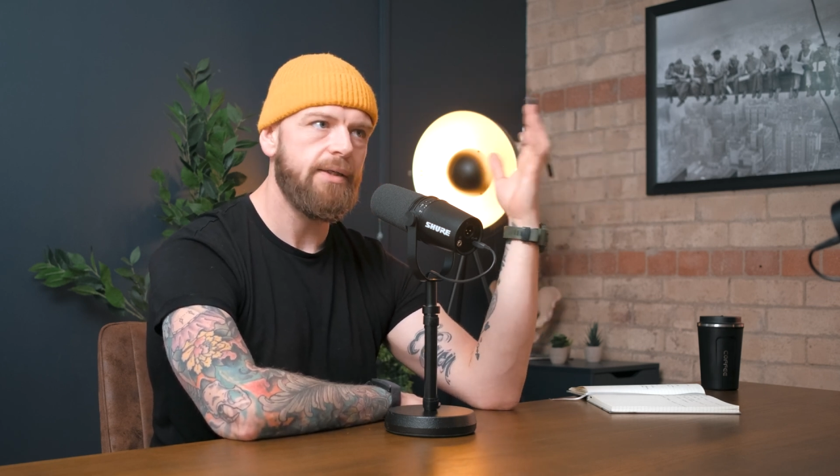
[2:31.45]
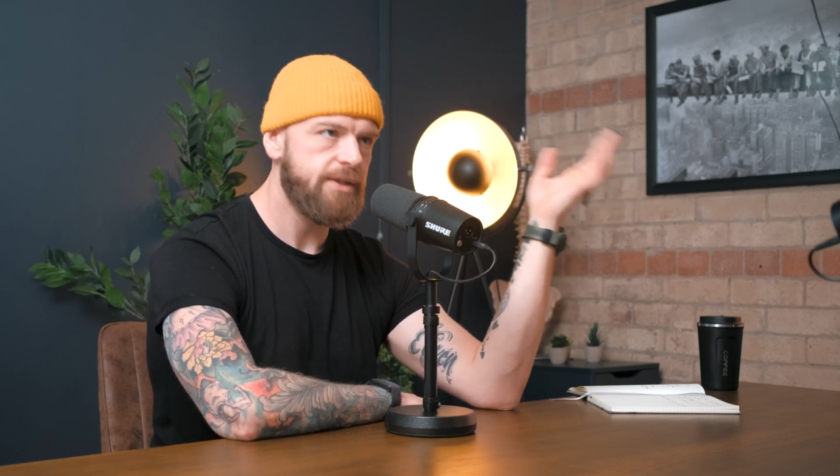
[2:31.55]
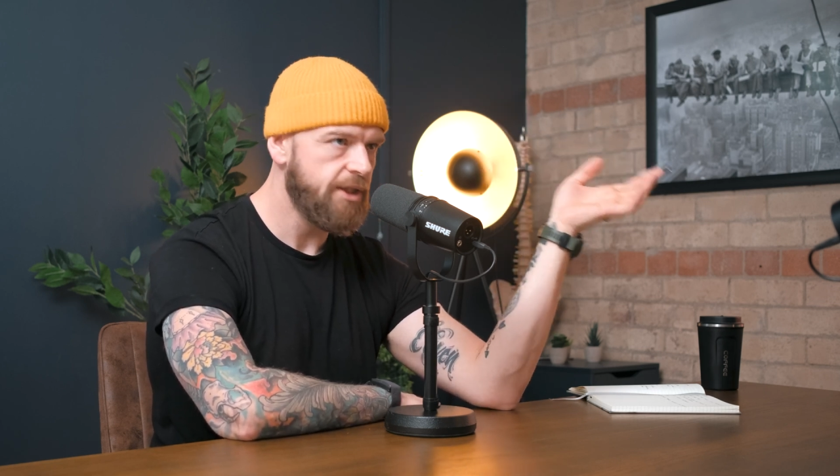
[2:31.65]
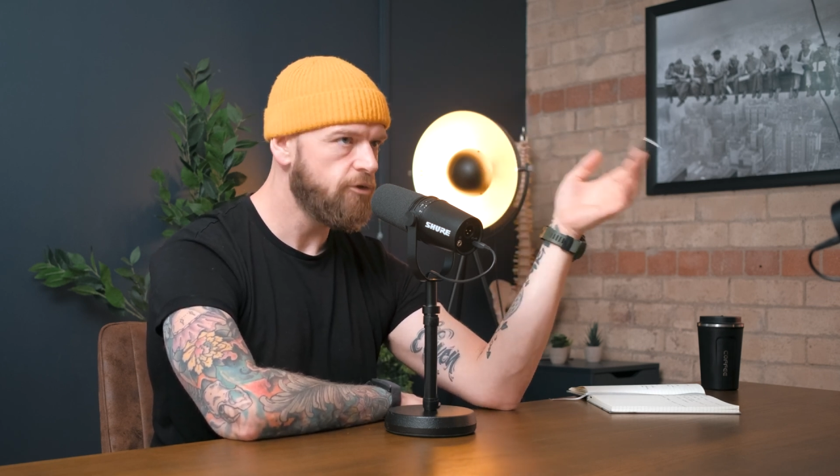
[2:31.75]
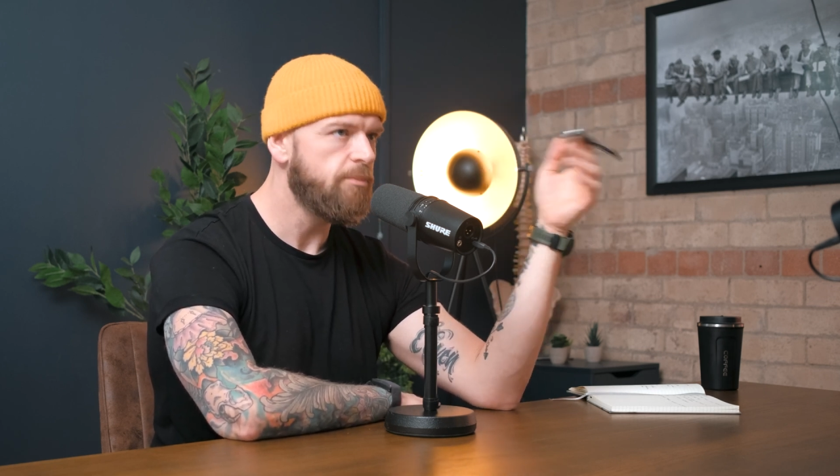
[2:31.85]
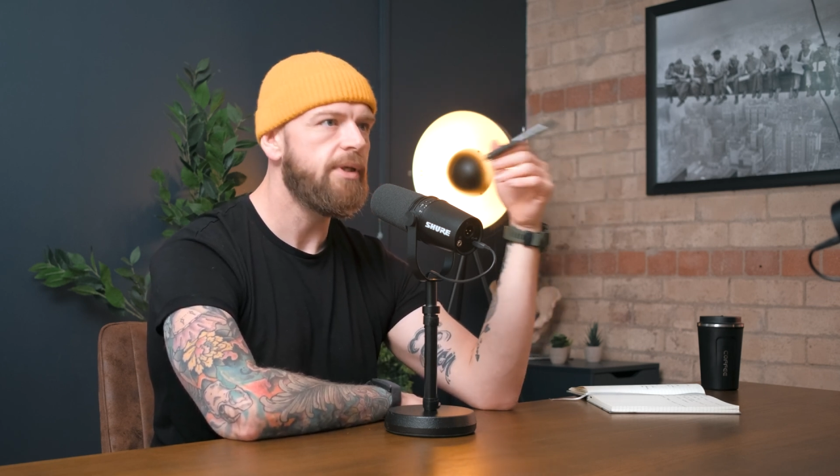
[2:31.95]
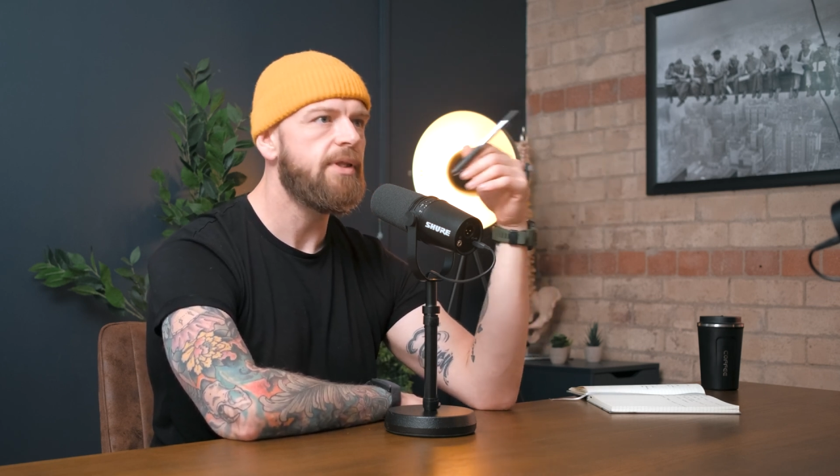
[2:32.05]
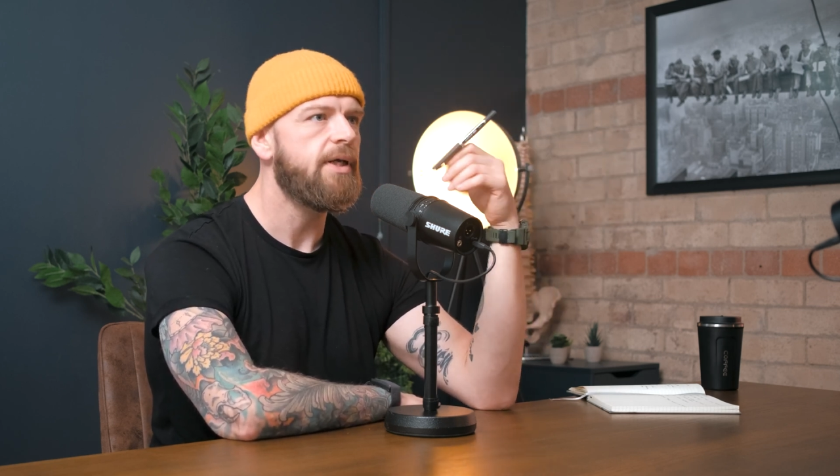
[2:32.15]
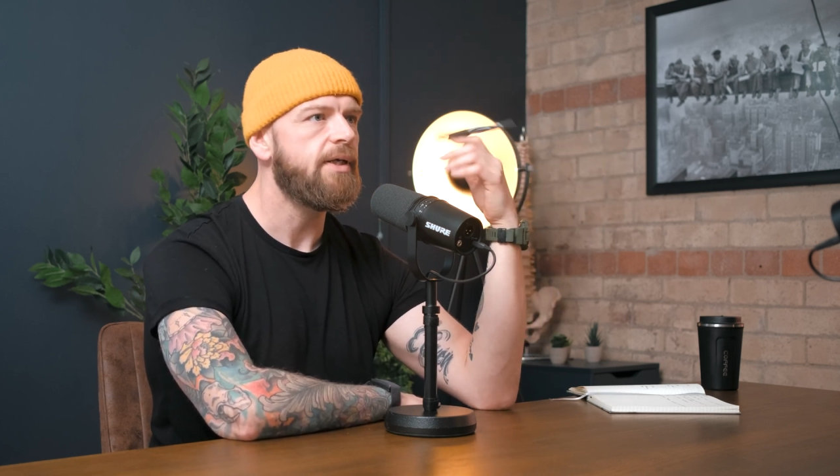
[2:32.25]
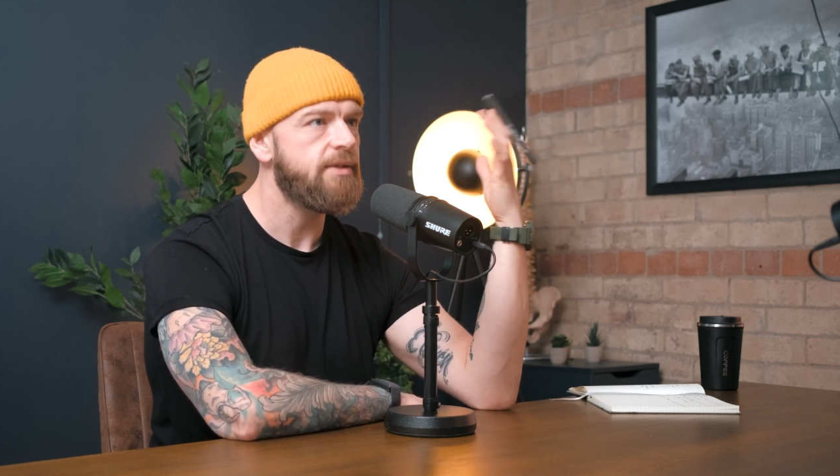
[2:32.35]
and Syntropy
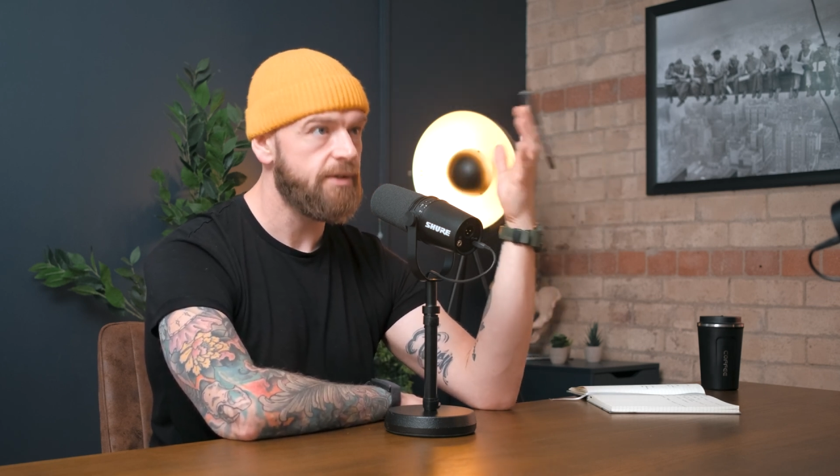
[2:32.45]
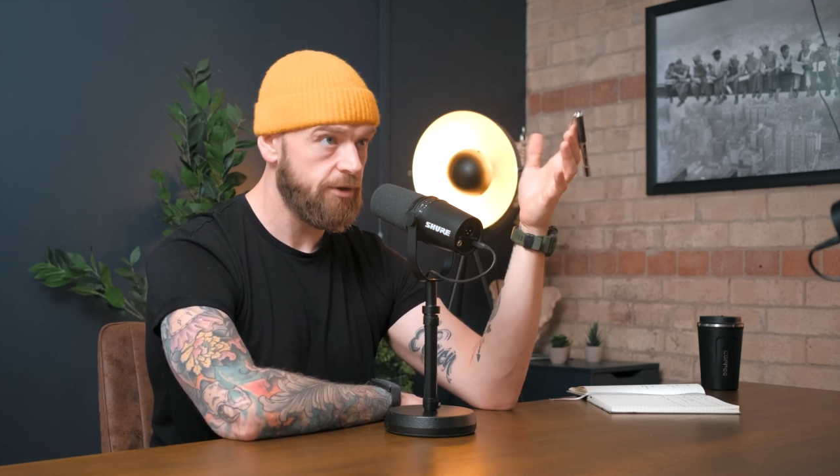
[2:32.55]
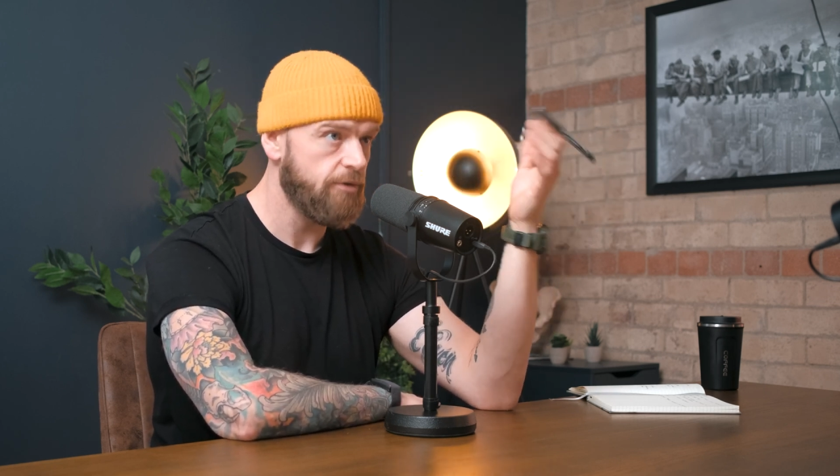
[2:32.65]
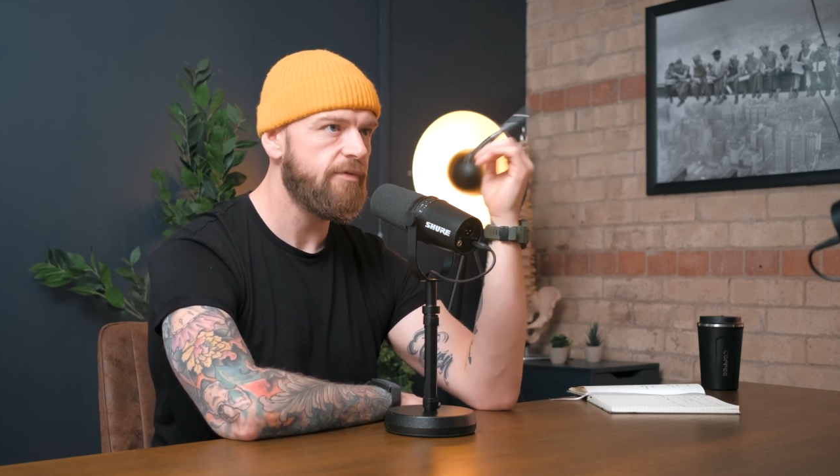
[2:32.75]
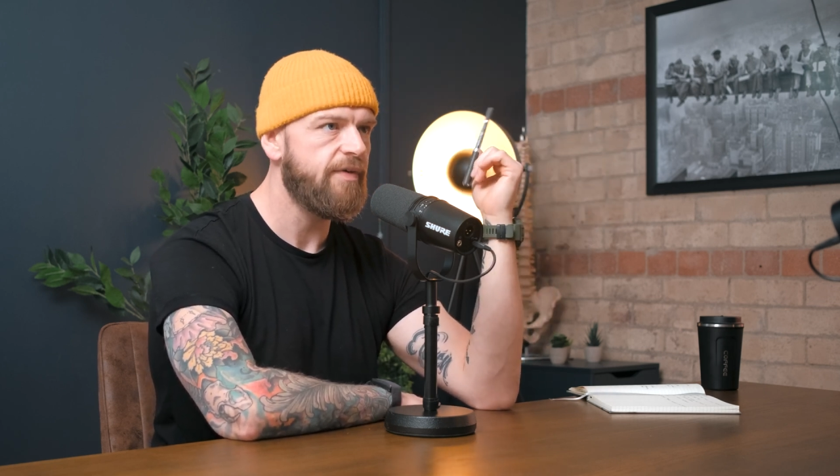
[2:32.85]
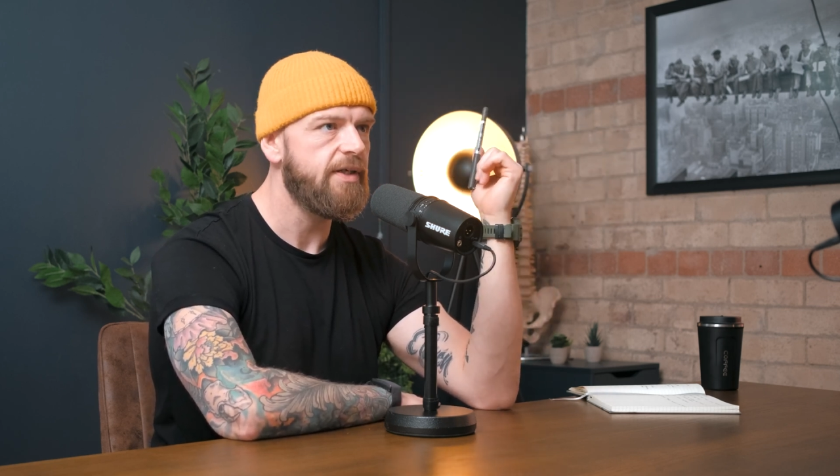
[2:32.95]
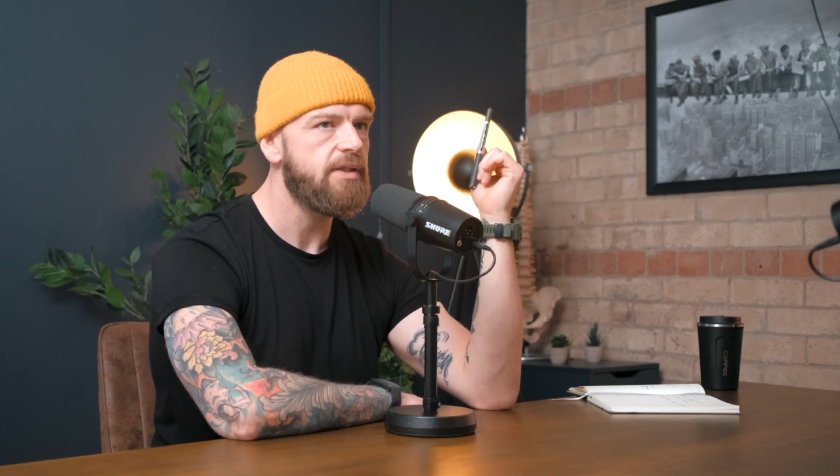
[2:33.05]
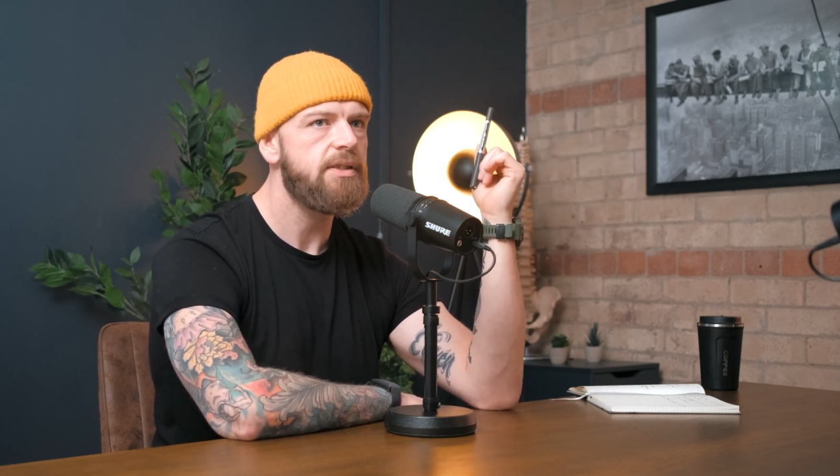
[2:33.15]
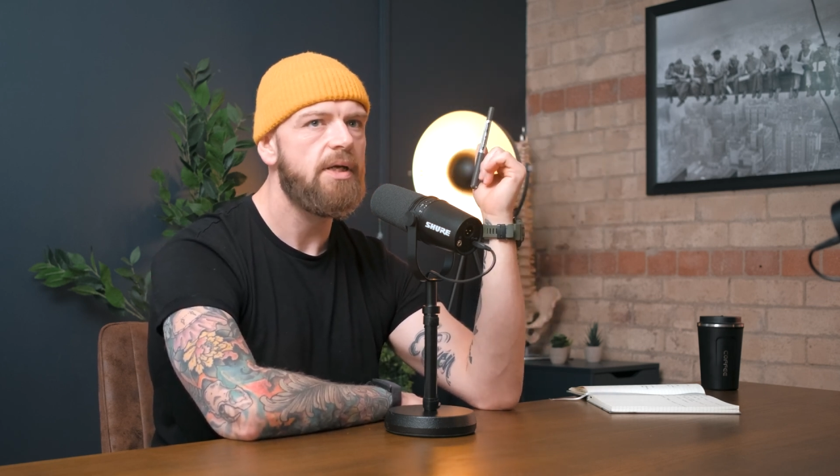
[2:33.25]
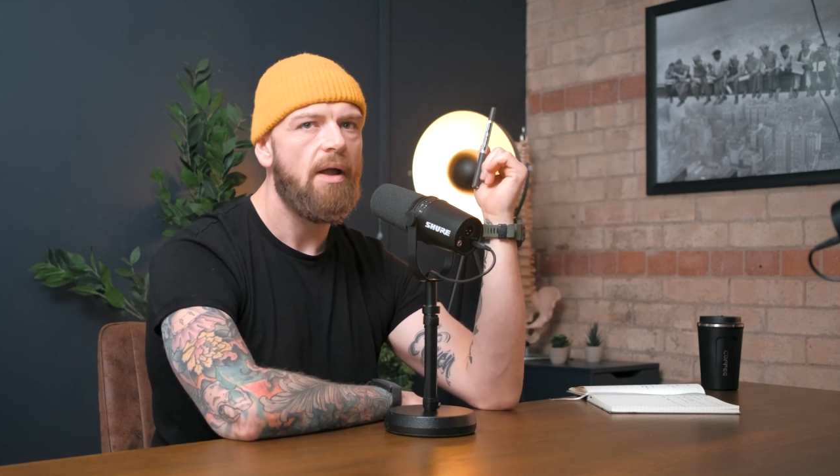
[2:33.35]
things and your events,